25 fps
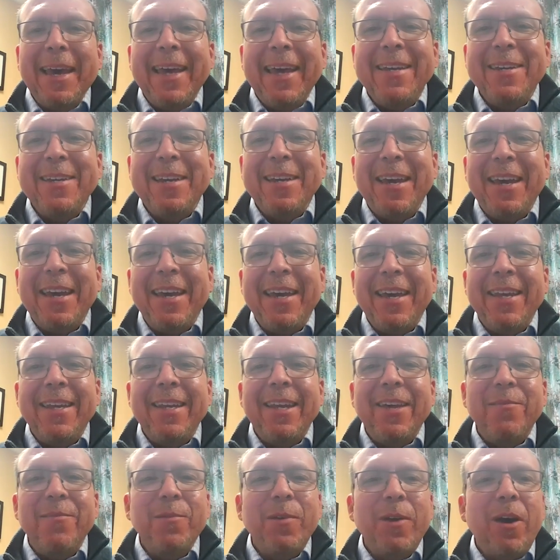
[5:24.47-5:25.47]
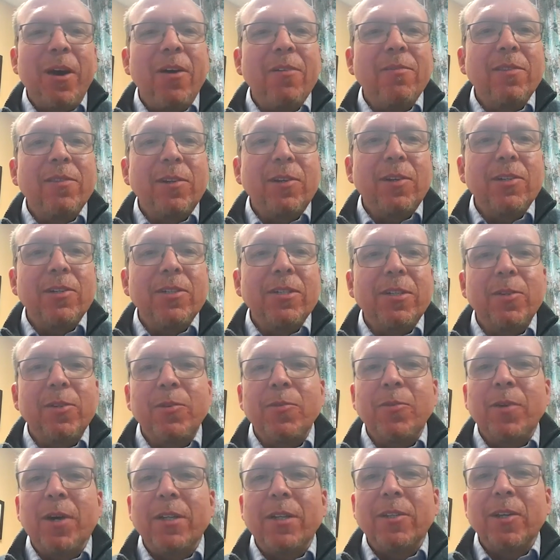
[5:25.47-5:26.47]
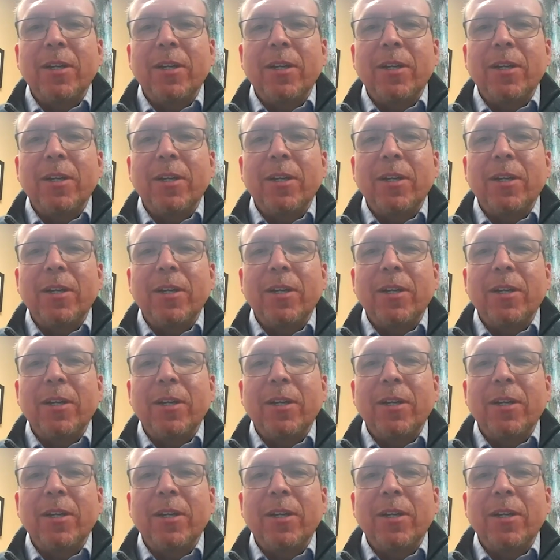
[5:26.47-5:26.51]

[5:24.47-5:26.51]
and you can't, and we all learn to